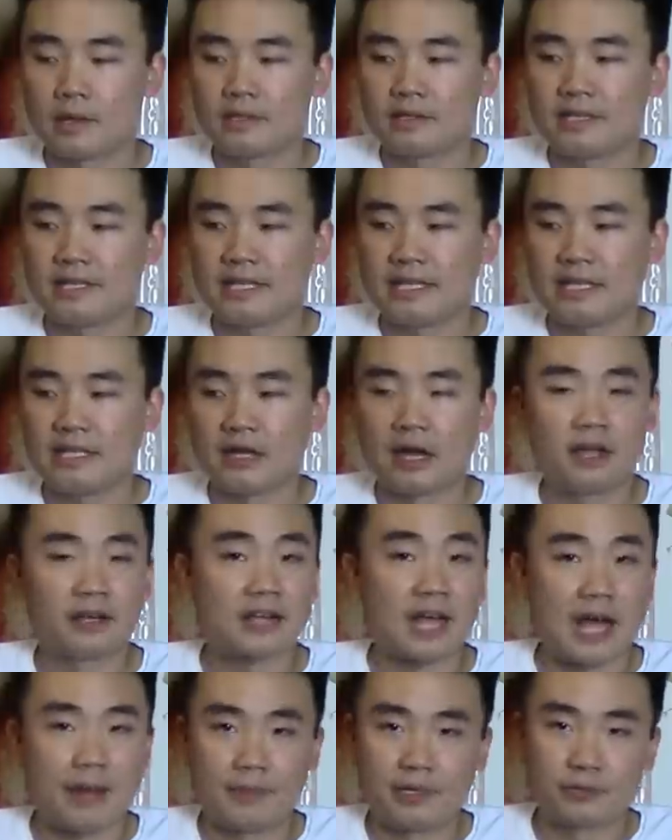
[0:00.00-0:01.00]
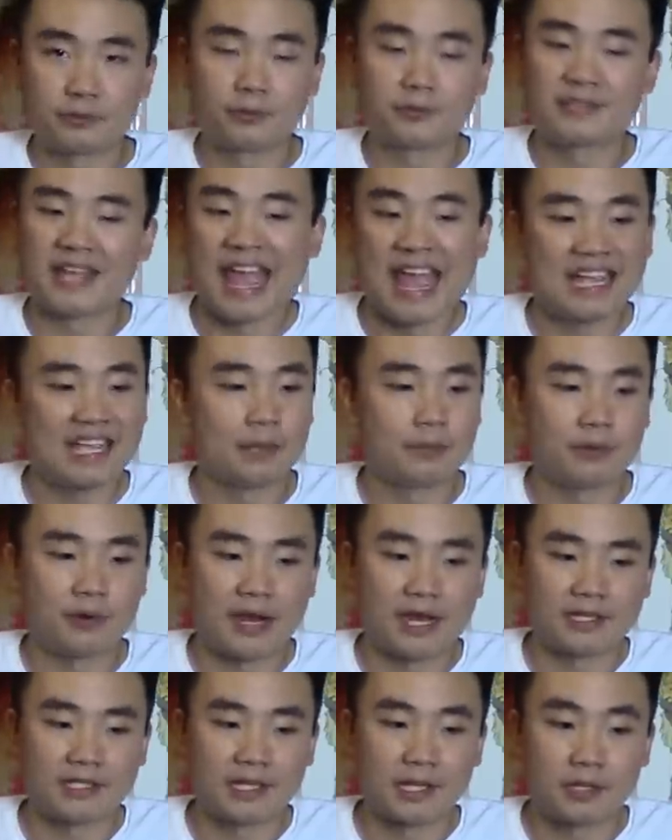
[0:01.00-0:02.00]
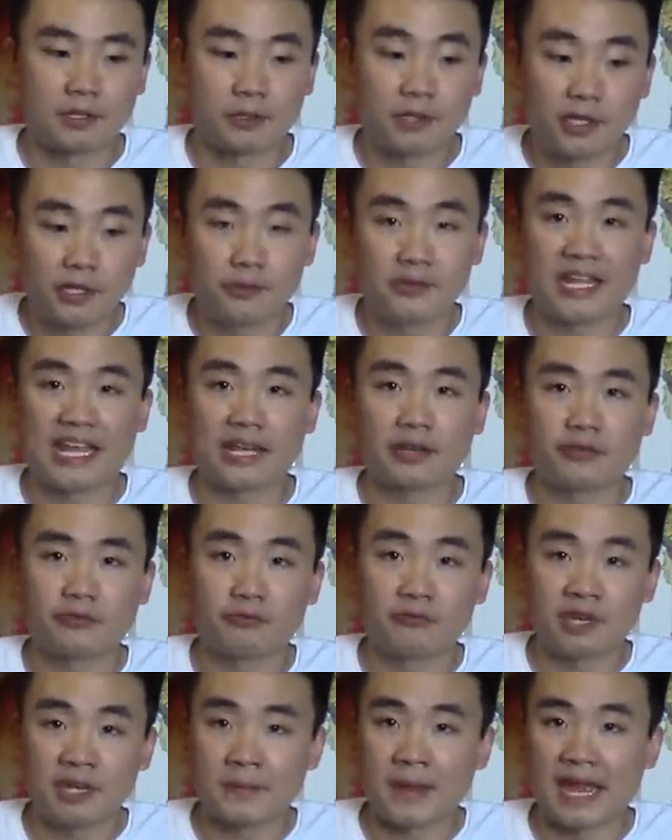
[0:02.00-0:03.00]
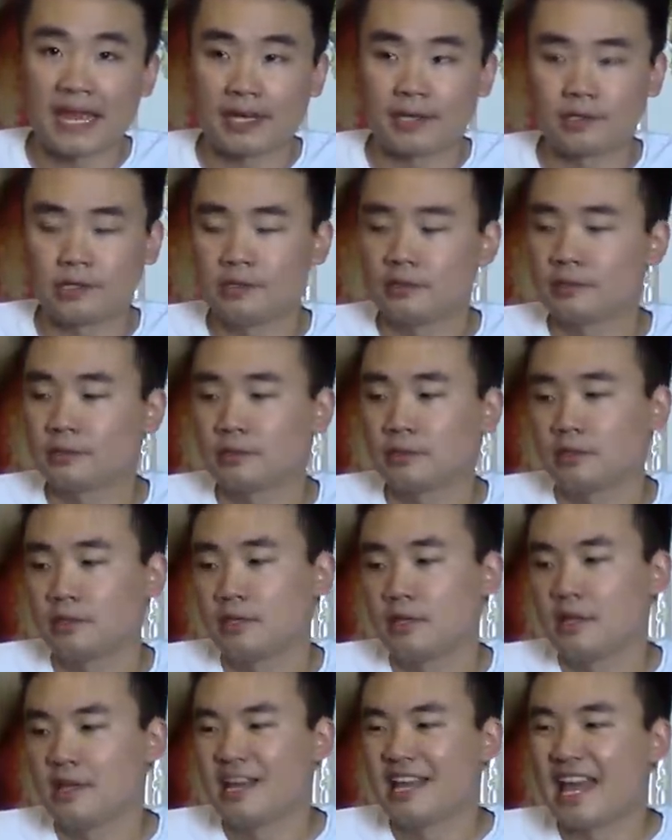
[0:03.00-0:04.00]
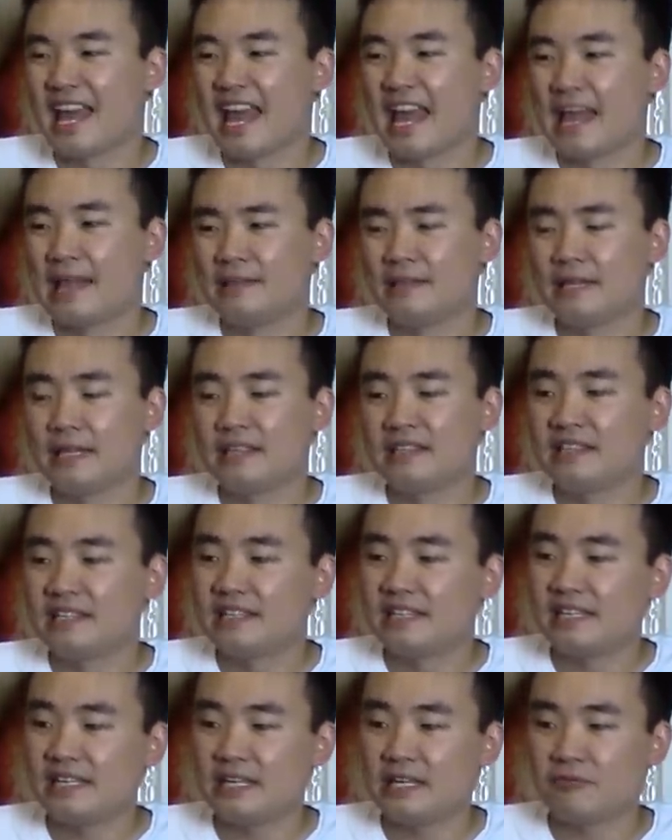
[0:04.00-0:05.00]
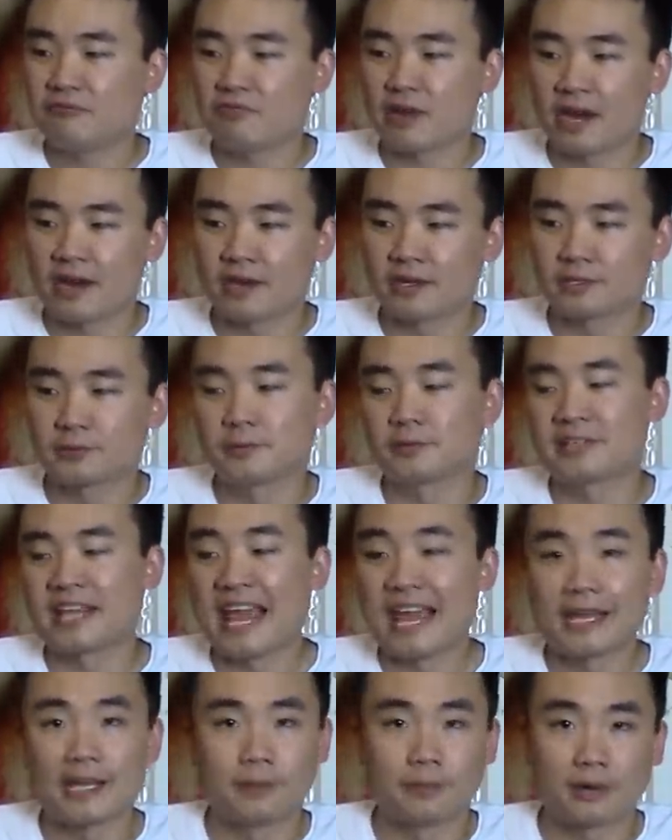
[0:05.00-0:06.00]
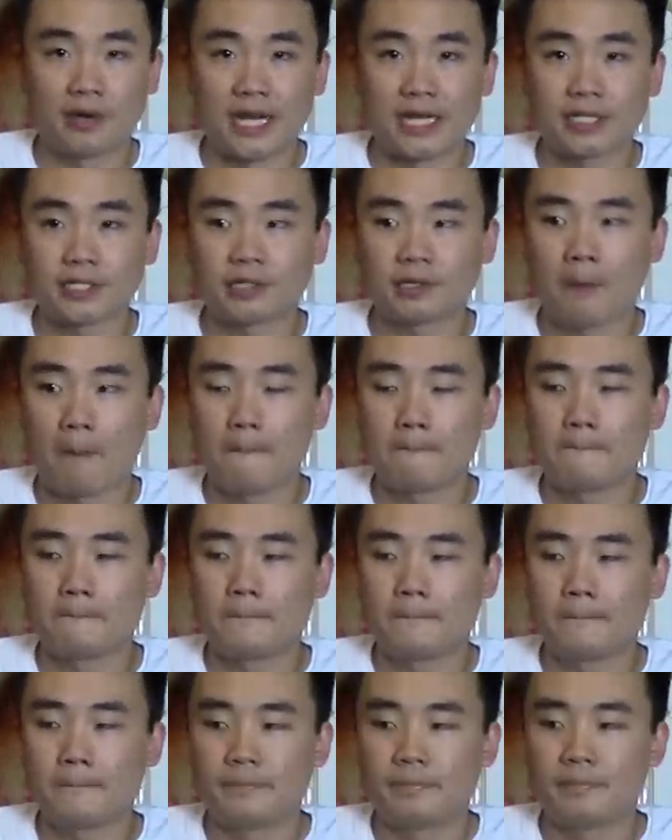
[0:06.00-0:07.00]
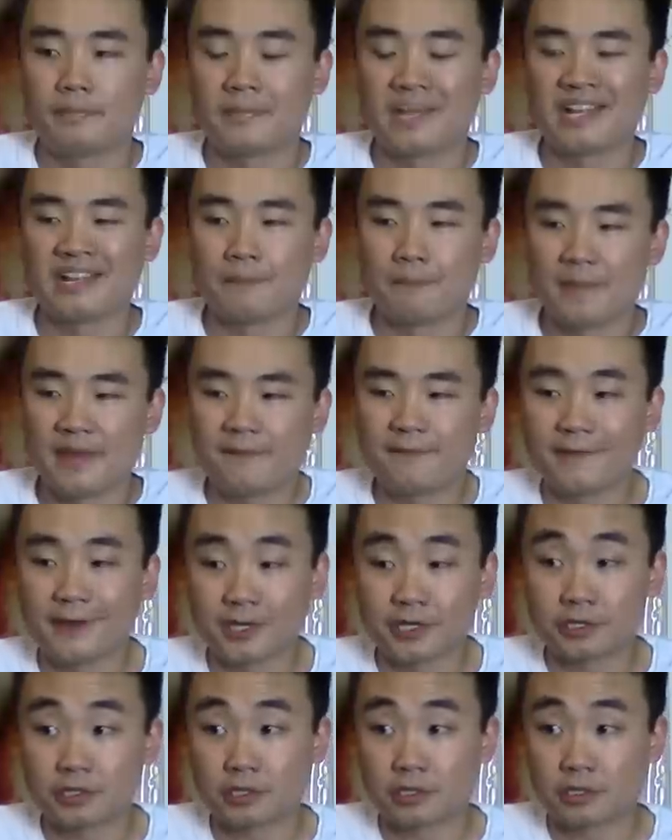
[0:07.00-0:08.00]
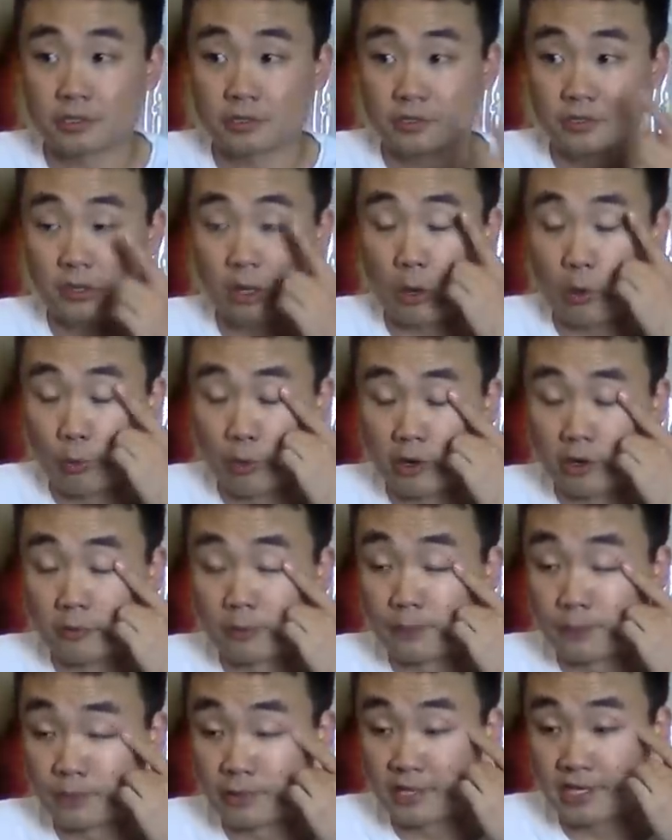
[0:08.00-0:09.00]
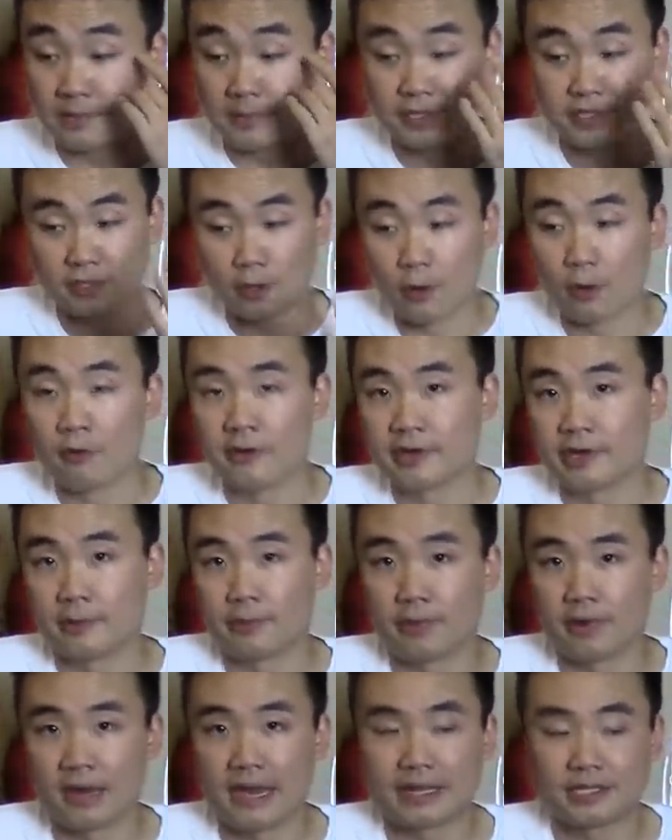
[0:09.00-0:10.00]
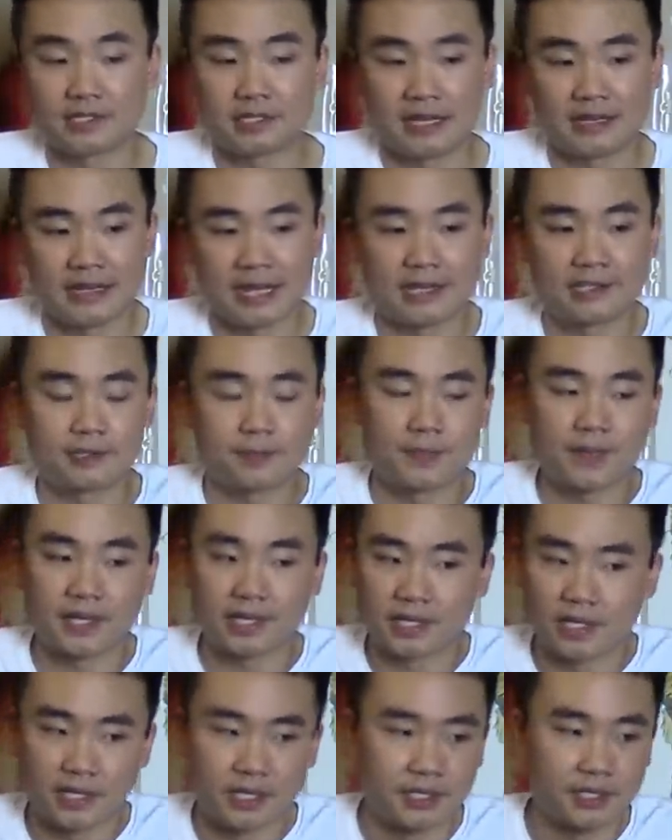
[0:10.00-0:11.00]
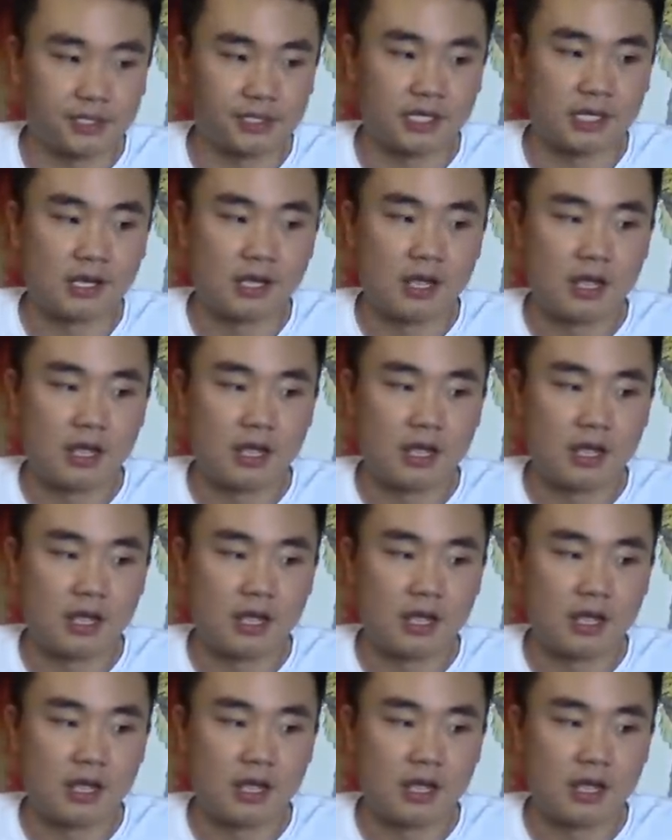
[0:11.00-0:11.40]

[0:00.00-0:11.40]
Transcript: The uncommons will tank in price, including remand. And then the rares will tank in price. The mythics will pretty much hold their price, and that's because